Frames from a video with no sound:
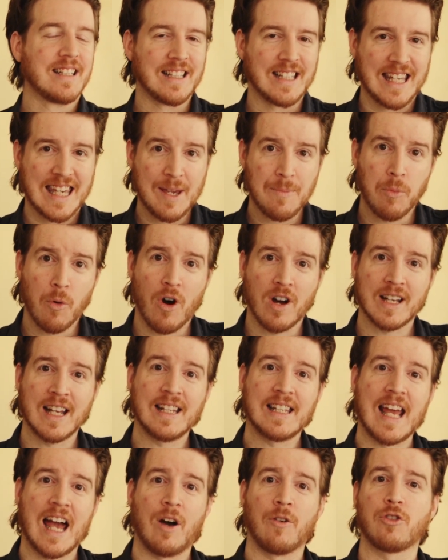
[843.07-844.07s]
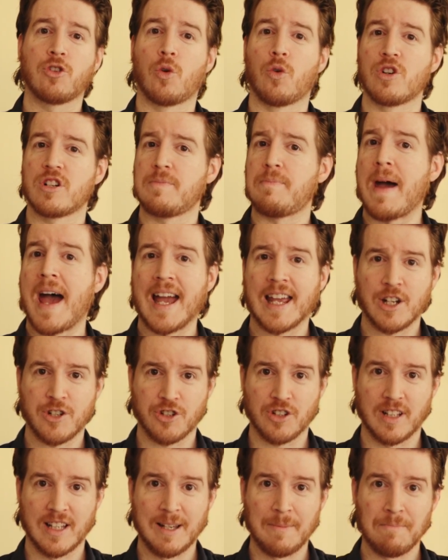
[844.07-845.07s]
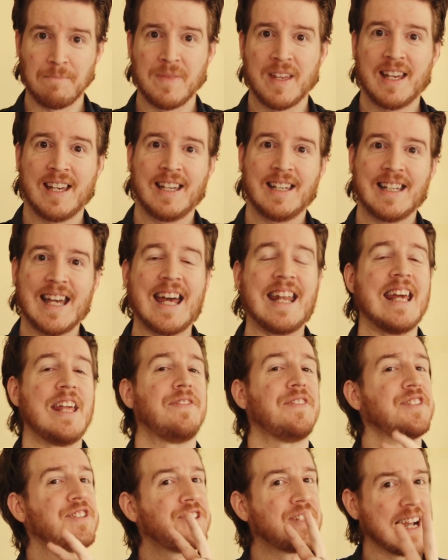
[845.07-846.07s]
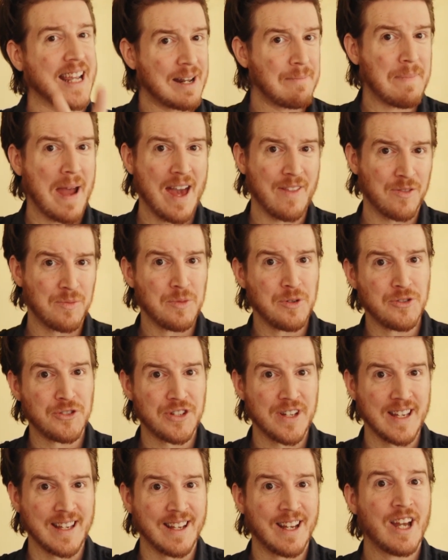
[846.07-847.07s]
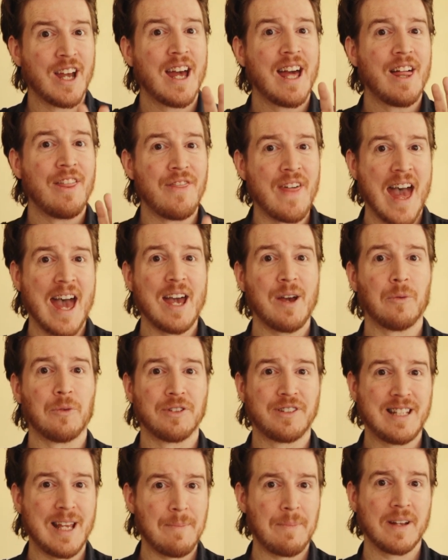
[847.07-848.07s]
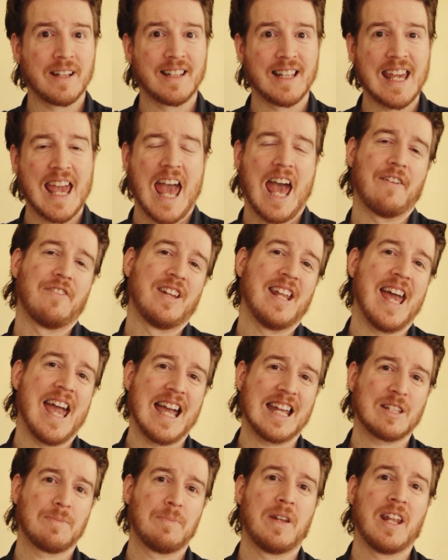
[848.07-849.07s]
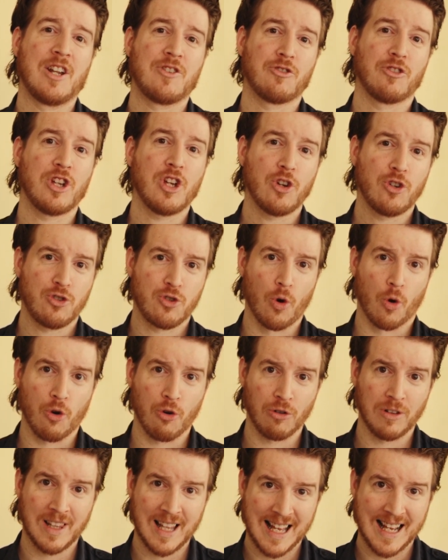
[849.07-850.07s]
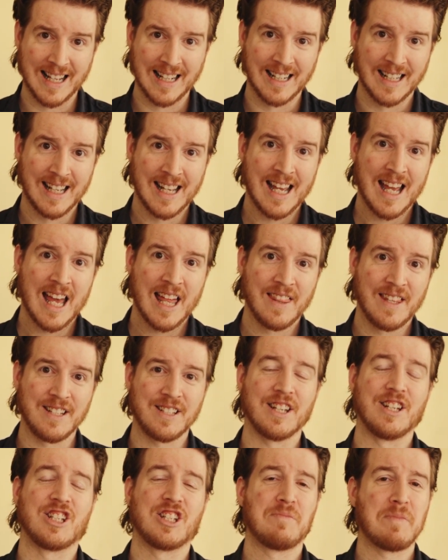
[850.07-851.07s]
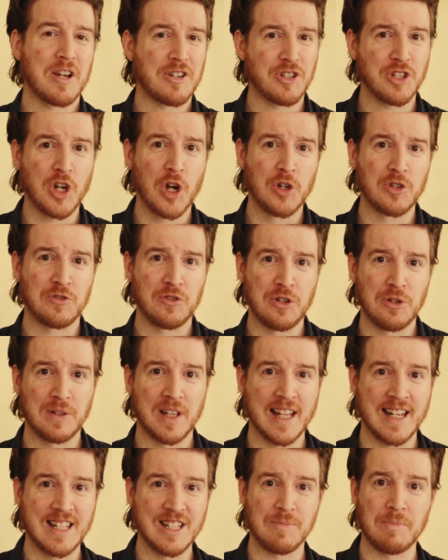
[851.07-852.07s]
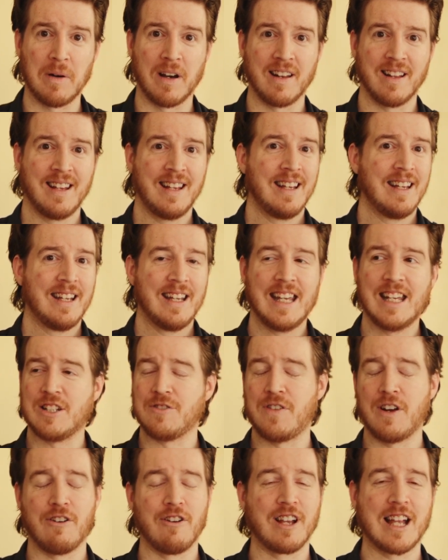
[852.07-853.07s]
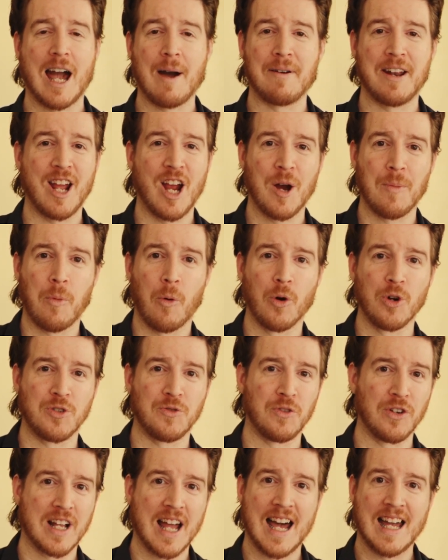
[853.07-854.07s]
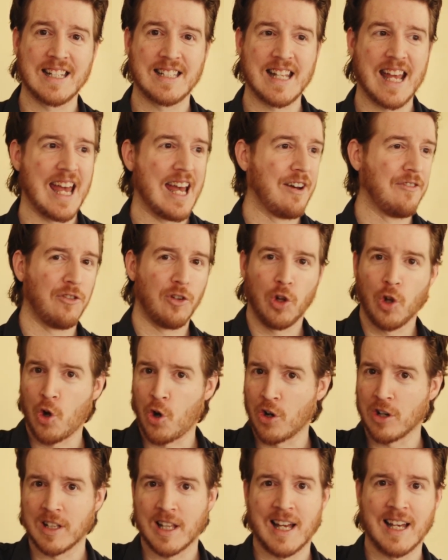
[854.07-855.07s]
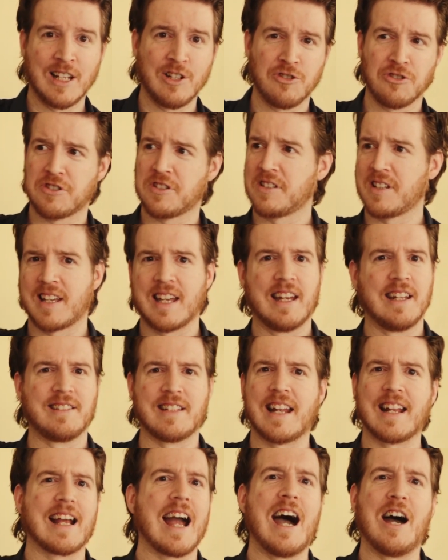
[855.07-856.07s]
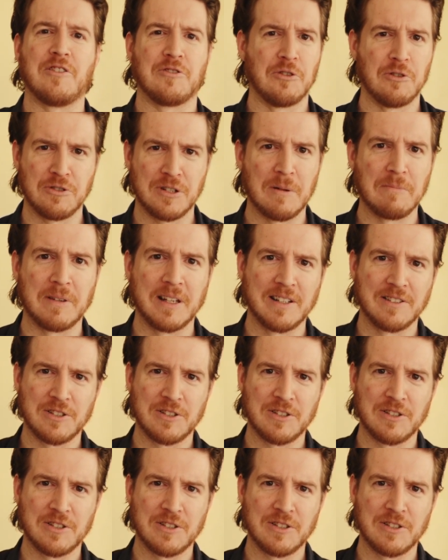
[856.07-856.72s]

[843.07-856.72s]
Keep walking down towards baggage claim and hit the second bathroom you see. That will typically have an exponentially shorter line. This especially goes for you ladies, but it's very common at airports for guys to have long lines, just like it's at a concert or something.